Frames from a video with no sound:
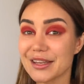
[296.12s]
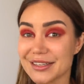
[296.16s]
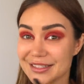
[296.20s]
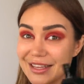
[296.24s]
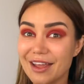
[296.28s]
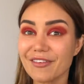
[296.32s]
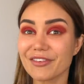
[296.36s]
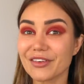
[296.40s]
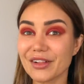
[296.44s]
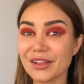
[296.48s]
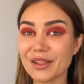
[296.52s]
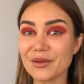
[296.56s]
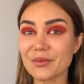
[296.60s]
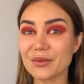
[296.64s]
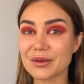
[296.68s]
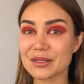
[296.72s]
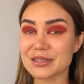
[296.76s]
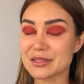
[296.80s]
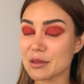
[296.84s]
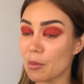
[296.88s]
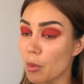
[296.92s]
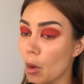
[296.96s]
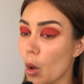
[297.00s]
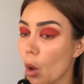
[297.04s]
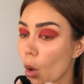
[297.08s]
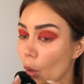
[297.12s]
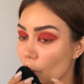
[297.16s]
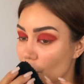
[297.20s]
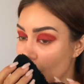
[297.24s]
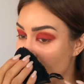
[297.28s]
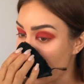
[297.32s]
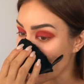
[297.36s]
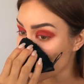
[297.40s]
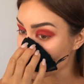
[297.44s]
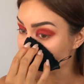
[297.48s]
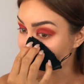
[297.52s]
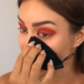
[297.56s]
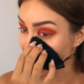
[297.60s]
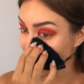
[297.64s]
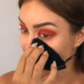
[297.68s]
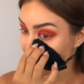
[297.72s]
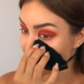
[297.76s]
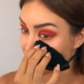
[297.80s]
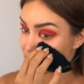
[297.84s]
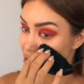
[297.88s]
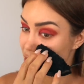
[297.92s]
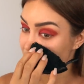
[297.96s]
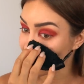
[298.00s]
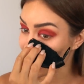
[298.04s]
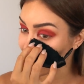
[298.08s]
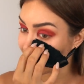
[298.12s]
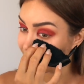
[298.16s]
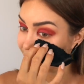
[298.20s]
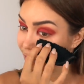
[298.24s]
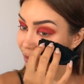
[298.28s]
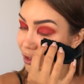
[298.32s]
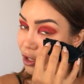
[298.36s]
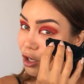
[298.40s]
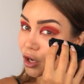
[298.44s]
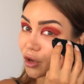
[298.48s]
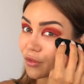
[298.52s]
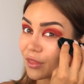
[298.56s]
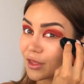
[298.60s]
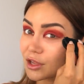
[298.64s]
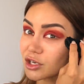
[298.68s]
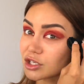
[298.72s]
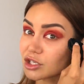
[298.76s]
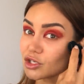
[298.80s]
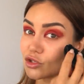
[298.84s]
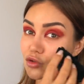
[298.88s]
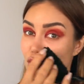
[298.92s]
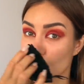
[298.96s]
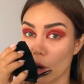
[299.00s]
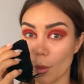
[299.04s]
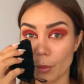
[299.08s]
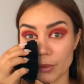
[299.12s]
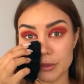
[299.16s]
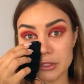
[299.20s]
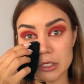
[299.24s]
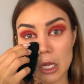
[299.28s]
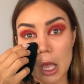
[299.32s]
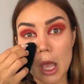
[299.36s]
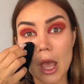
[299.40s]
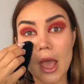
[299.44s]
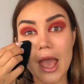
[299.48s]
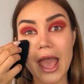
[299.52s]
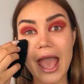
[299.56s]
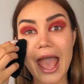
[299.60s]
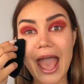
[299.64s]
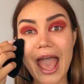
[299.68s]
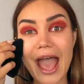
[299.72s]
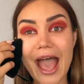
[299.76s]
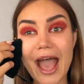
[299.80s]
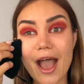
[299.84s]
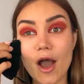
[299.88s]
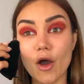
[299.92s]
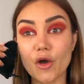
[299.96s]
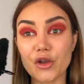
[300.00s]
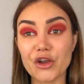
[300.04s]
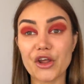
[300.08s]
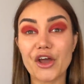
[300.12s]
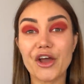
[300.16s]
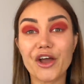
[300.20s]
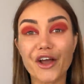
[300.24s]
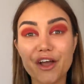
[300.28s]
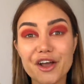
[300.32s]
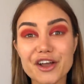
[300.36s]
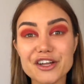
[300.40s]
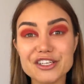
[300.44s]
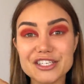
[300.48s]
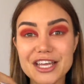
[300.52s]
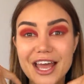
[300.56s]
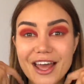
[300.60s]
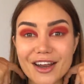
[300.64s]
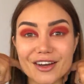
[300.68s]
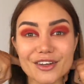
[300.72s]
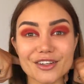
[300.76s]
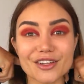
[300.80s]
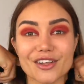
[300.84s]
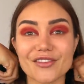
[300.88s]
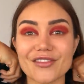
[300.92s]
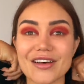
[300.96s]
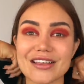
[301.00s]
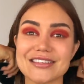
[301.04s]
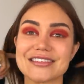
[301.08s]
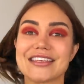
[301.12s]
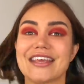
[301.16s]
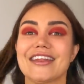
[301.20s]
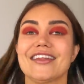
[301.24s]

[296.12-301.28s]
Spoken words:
definitely want to support that. She actually just made a video that she dropped on her channel of us